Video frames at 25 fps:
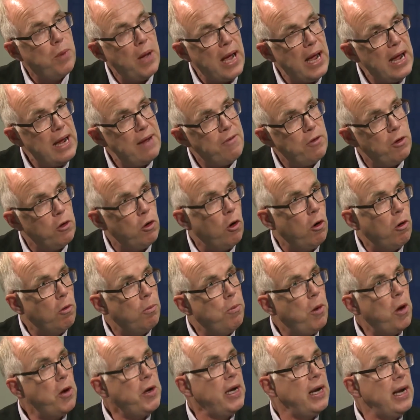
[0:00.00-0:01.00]
behaviour
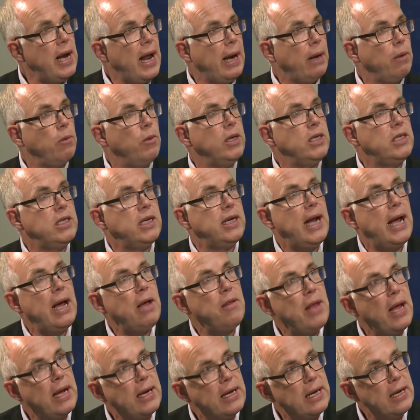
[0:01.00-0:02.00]
or body language and
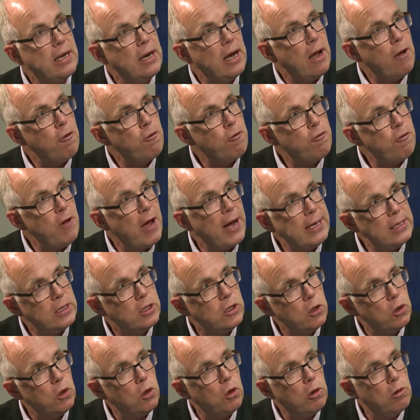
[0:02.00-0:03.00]
how that can
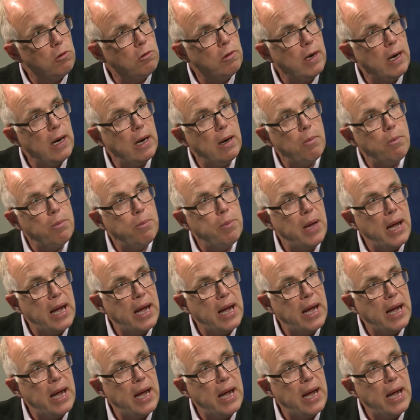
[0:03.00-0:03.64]
affect your